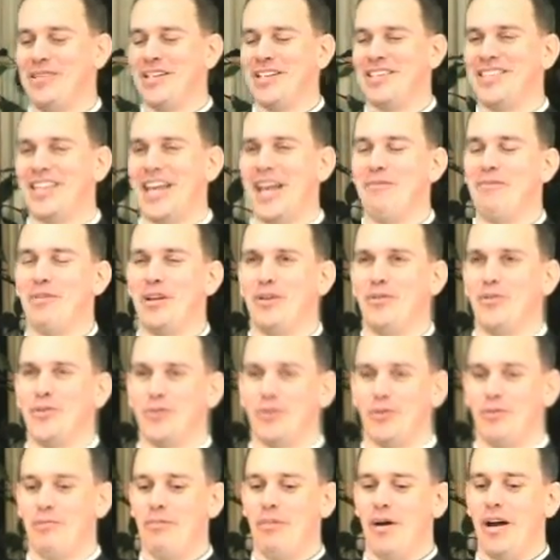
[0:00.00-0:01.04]
I'm just saying, but it
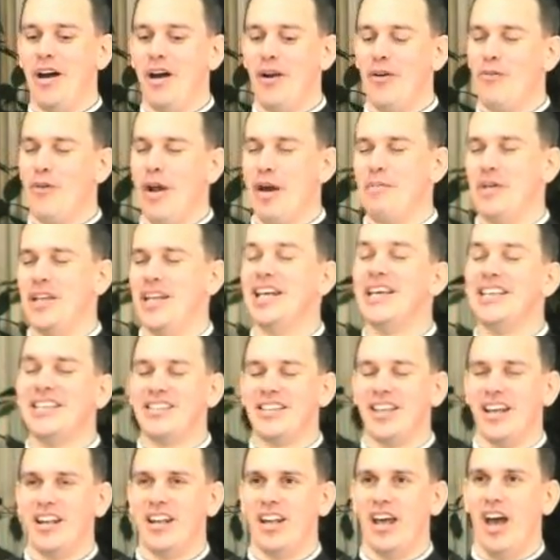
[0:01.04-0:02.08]
was
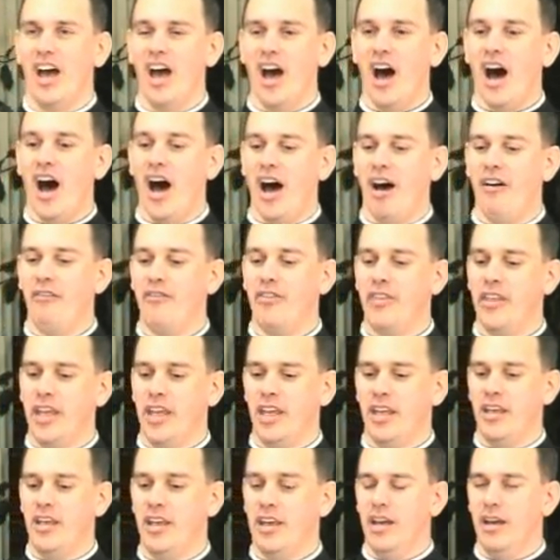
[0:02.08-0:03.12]
reminiscent of
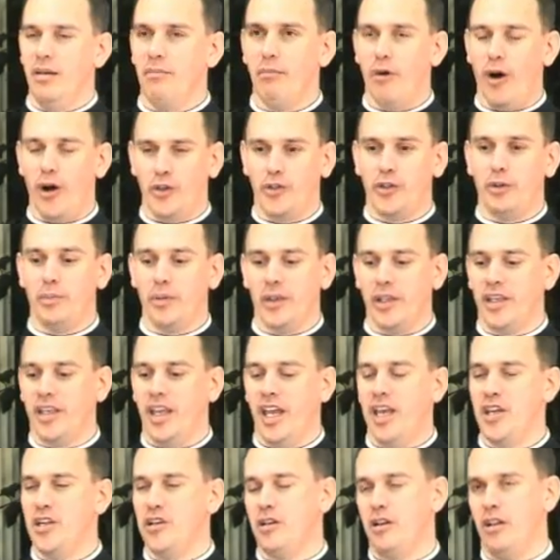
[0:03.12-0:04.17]
the
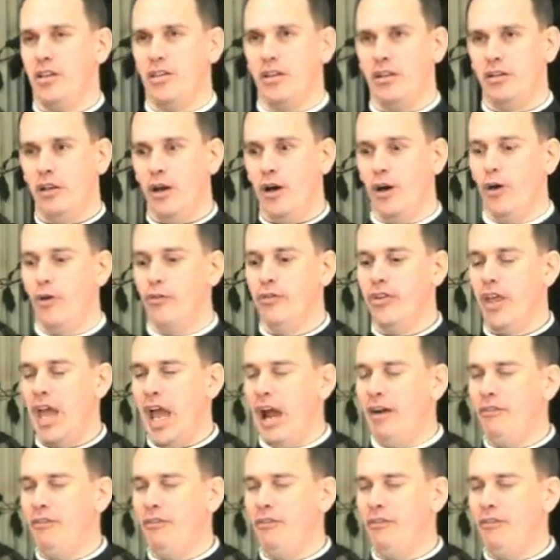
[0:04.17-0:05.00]
multiplication of the loaves.